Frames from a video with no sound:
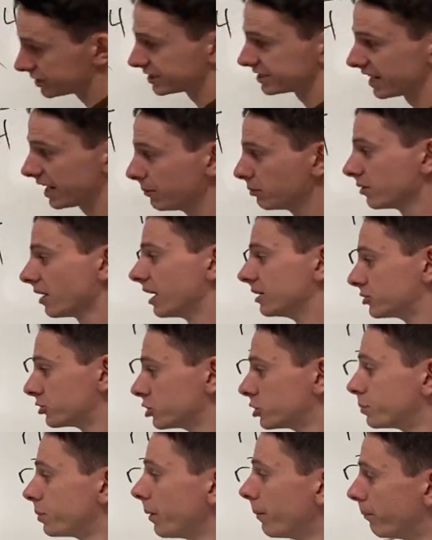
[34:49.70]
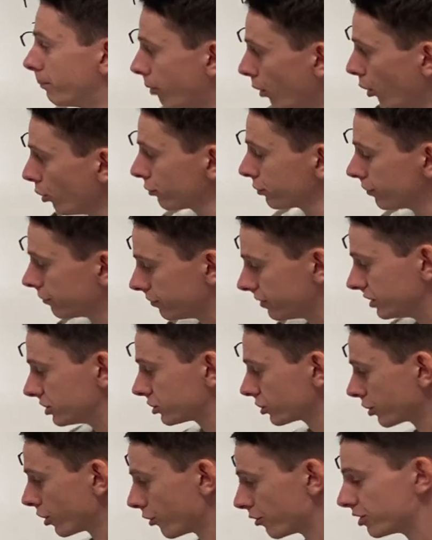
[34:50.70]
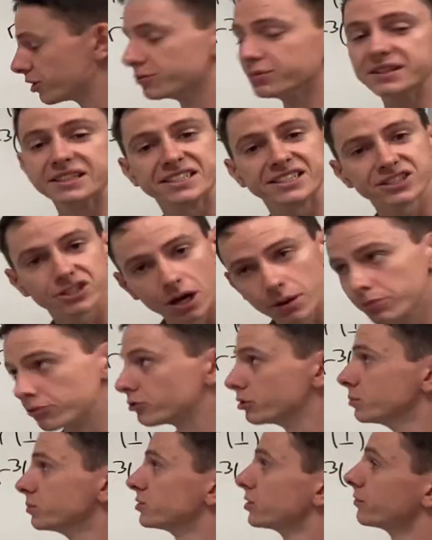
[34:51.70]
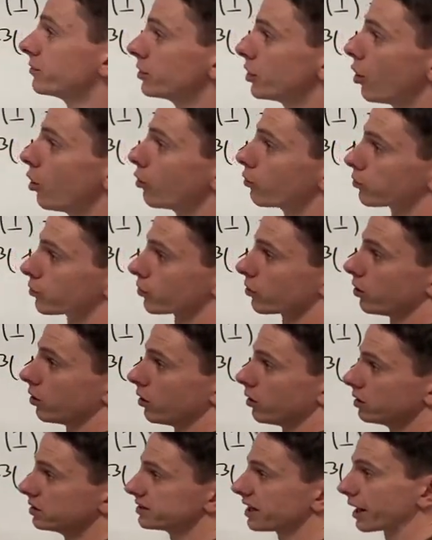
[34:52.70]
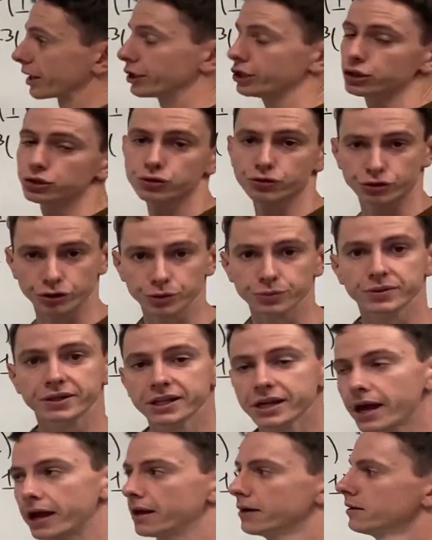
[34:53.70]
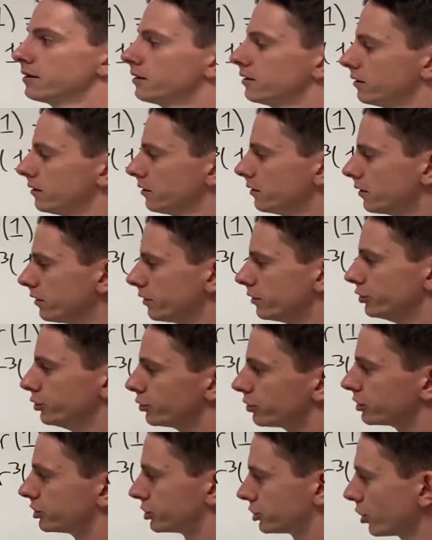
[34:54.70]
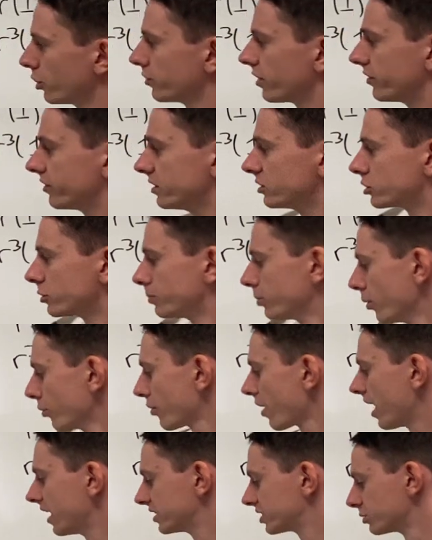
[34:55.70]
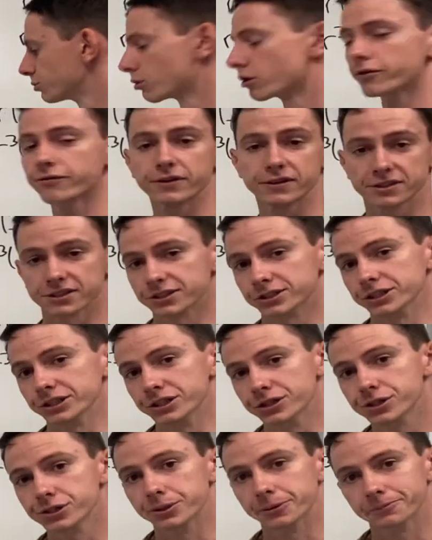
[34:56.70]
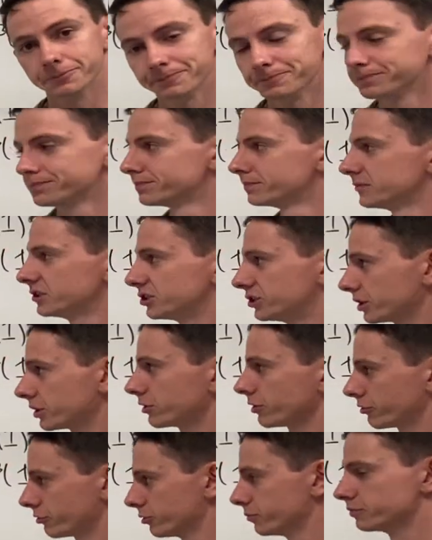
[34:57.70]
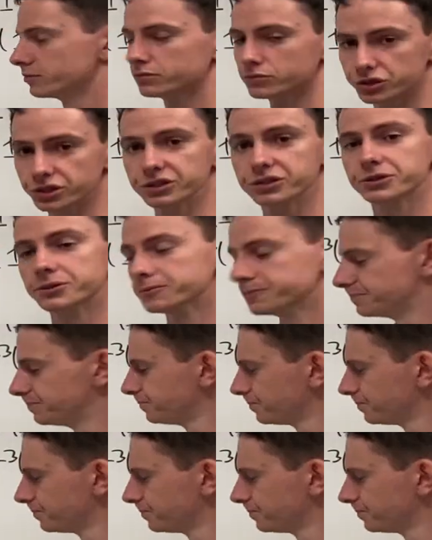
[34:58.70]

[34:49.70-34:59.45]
stabilizers, but both of these are going to be subgroups of the overall dihedral group D8. You could show that these are both isomorphic to C2, the cyclic group C2.